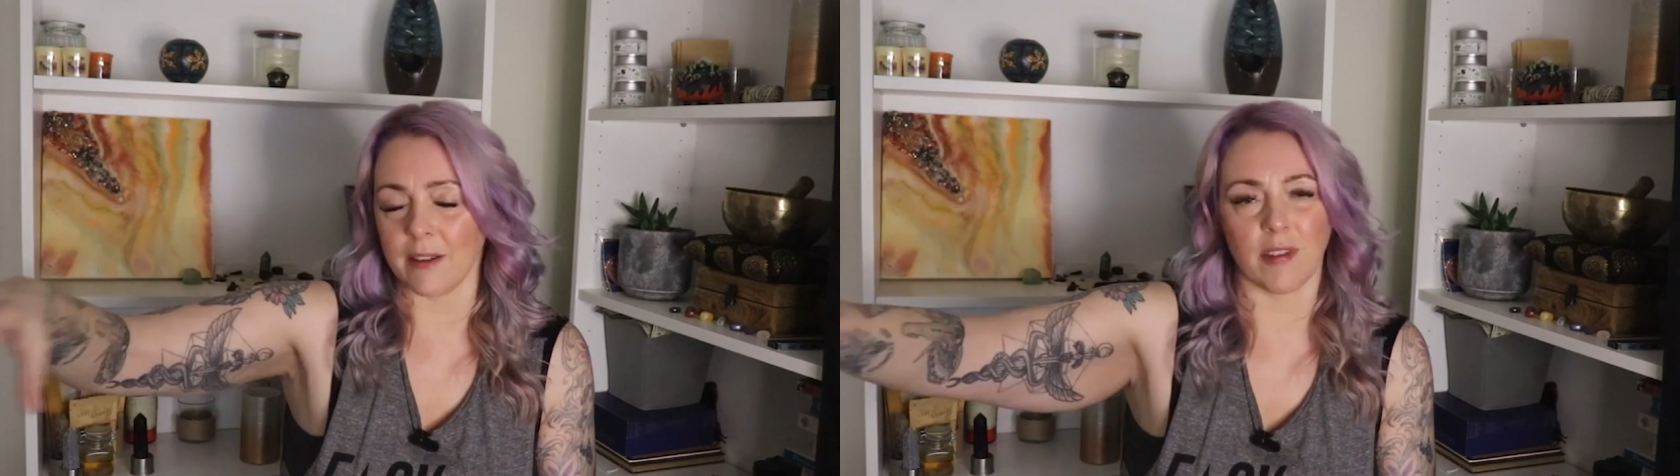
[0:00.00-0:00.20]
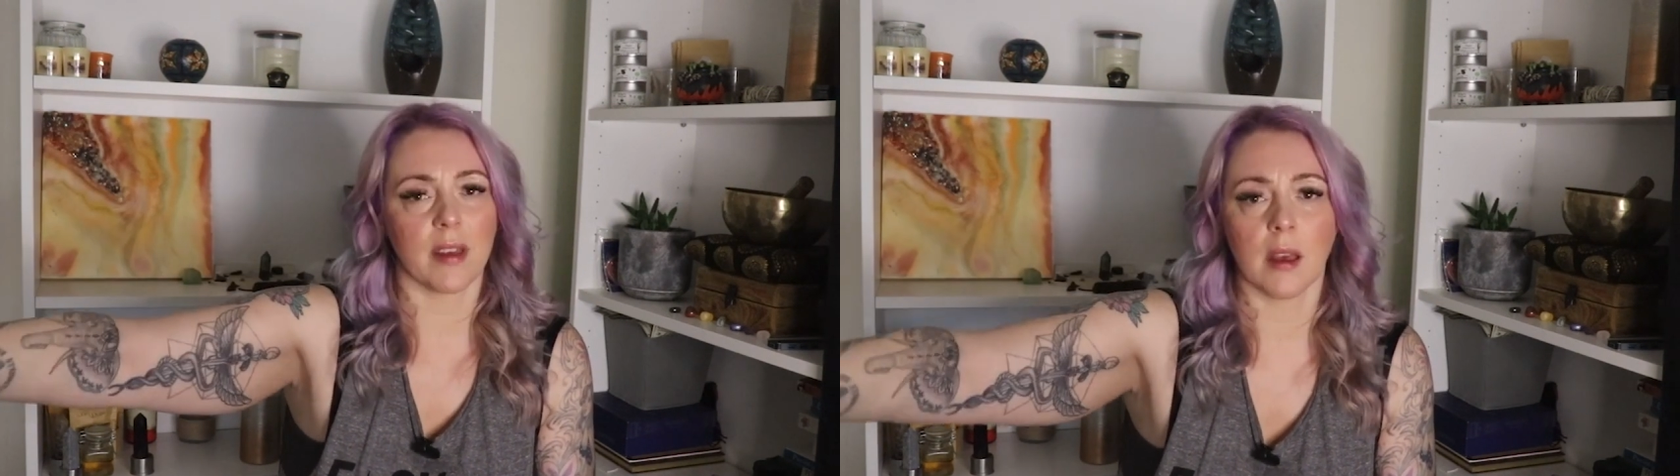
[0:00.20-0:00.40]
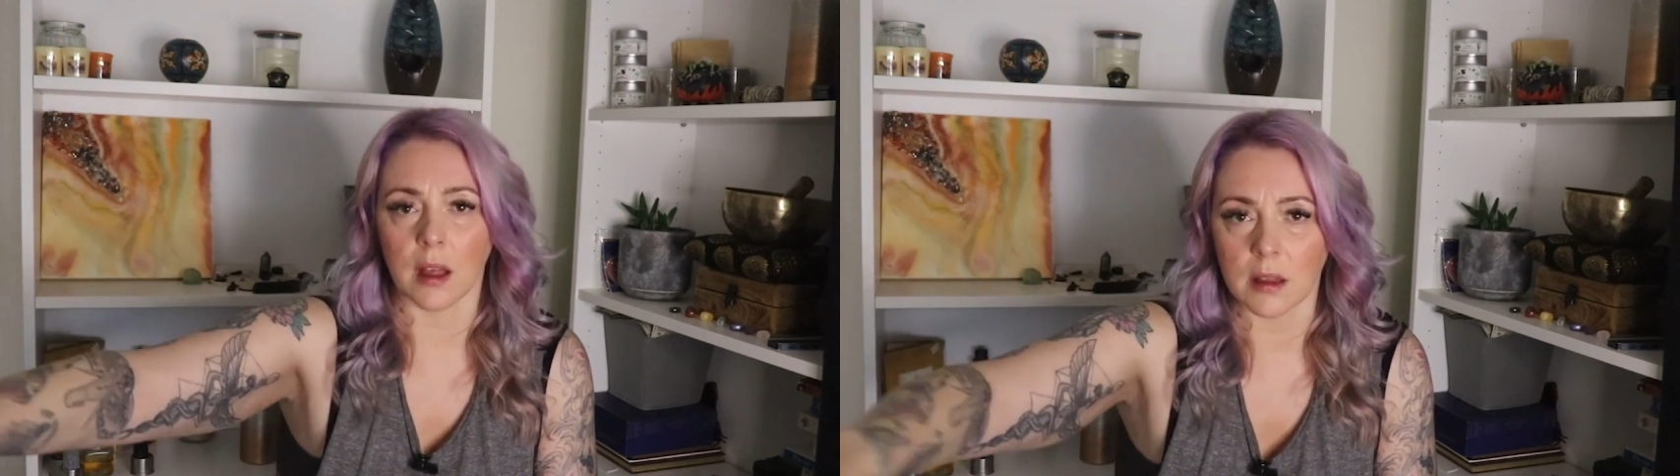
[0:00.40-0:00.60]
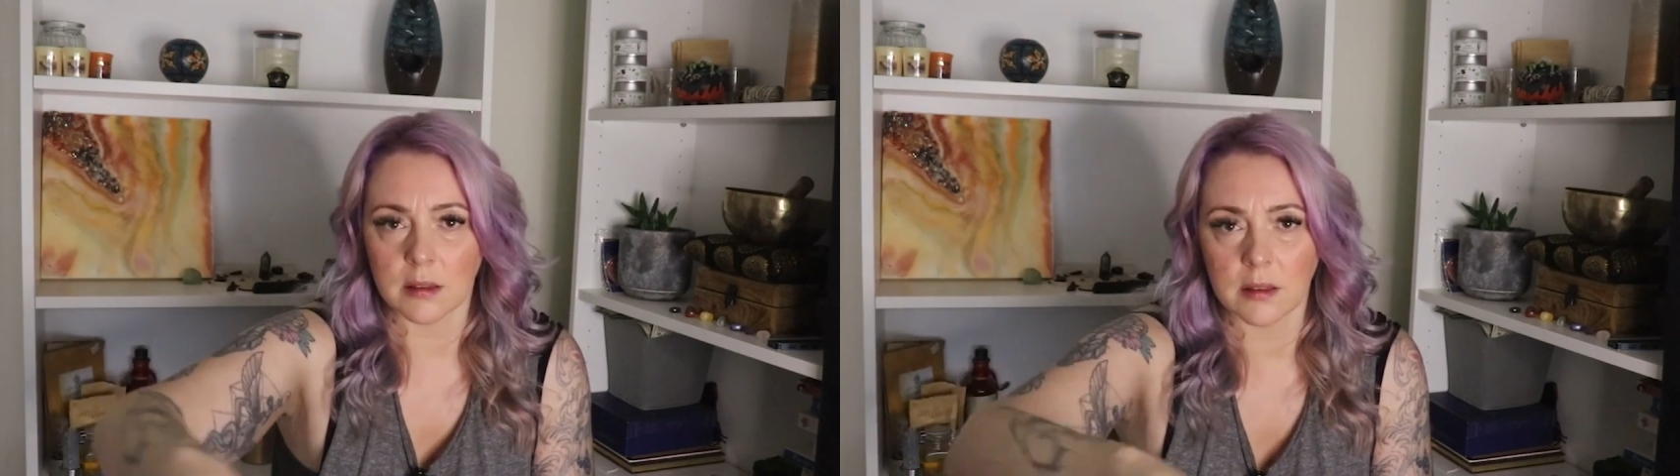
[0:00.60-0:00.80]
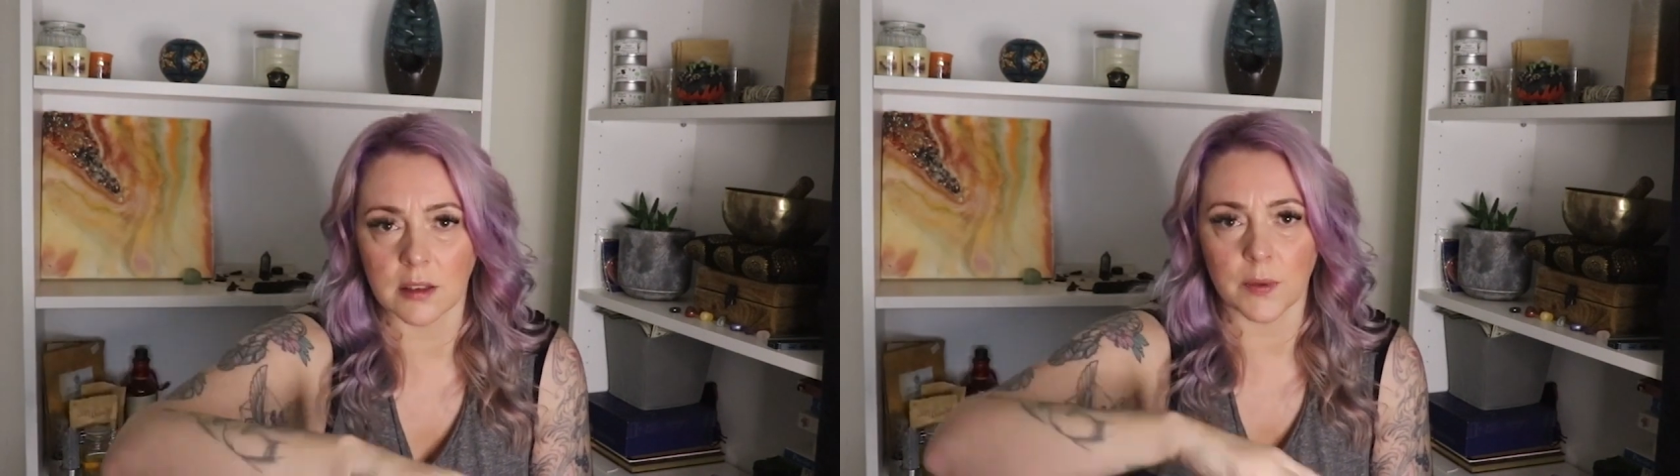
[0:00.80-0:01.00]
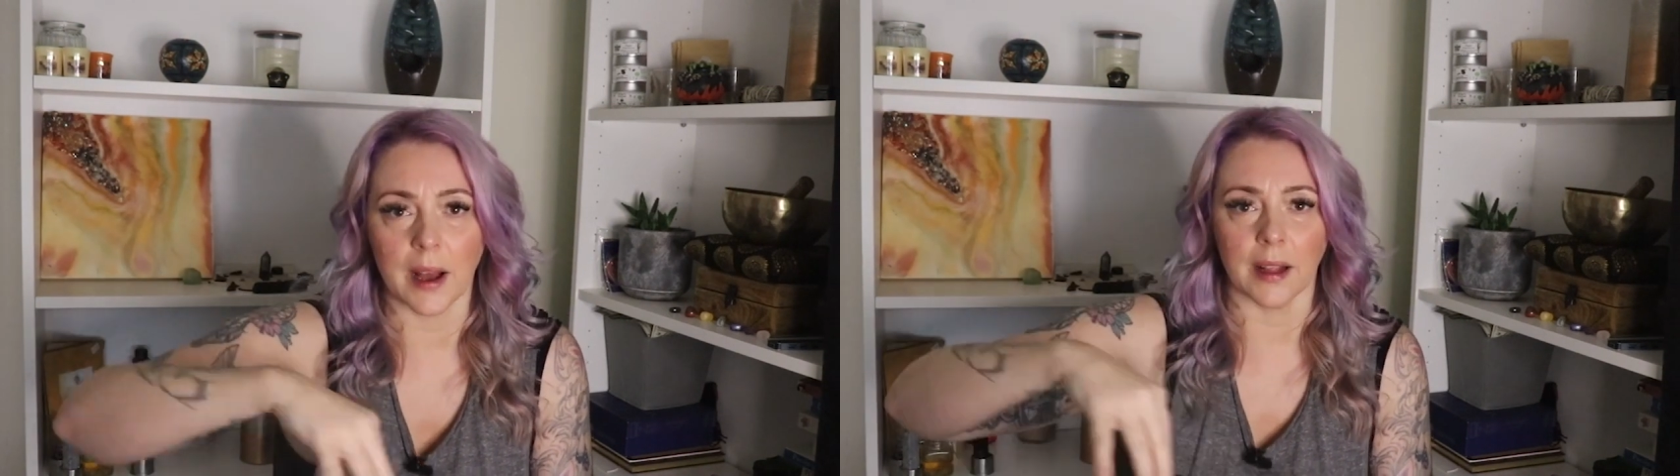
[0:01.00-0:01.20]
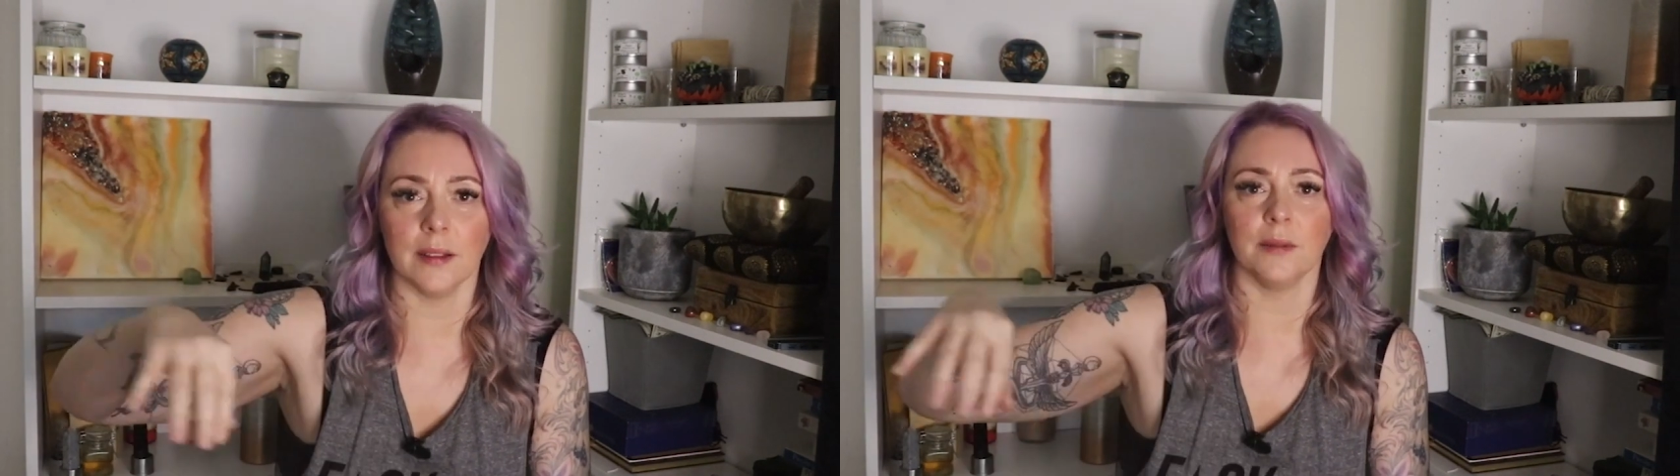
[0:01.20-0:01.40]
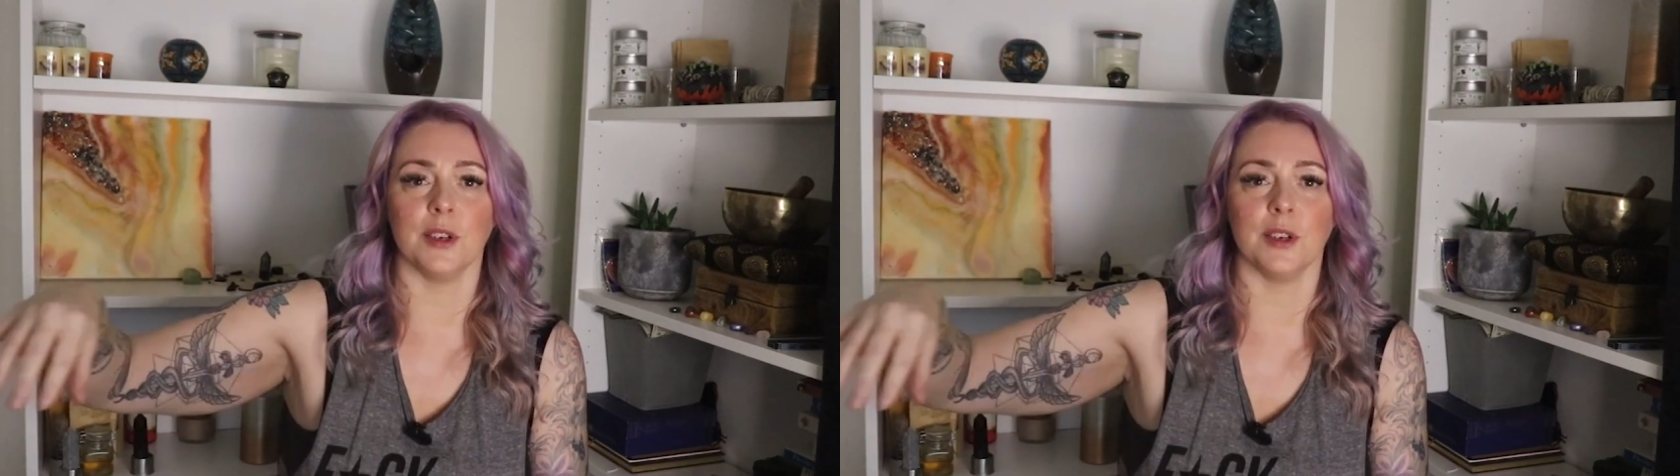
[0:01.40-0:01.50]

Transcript: and everything else as well,